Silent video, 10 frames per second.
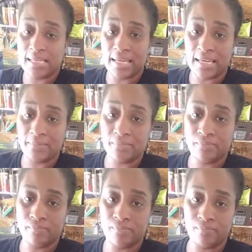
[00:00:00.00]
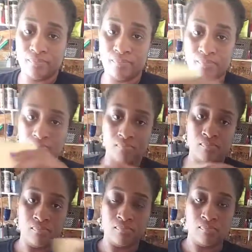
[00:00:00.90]
So I just have
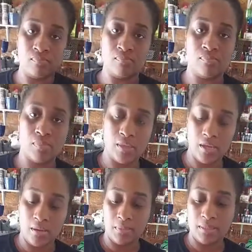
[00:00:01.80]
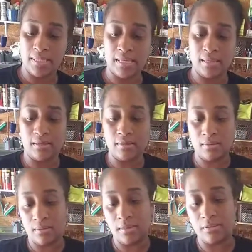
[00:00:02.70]
acetone on paper towel.
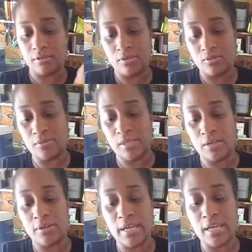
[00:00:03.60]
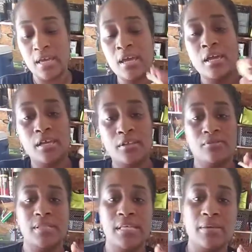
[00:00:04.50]
Right now I'm just cleaning the
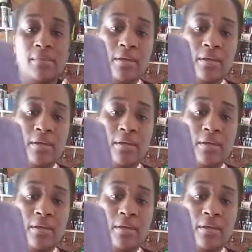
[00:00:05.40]
inside.